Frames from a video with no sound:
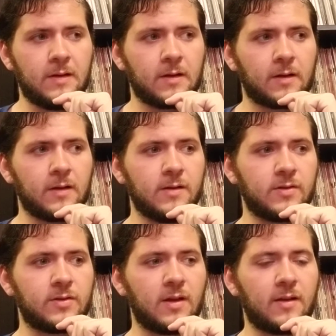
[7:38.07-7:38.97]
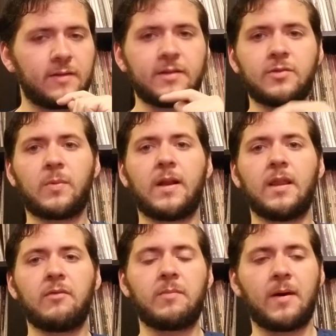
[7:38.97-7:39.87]
Because this is what I
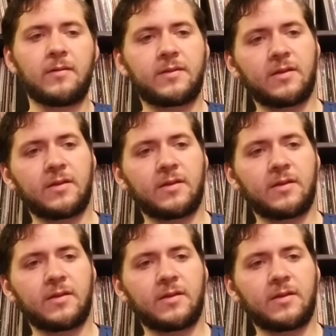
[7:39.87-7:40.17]
love about,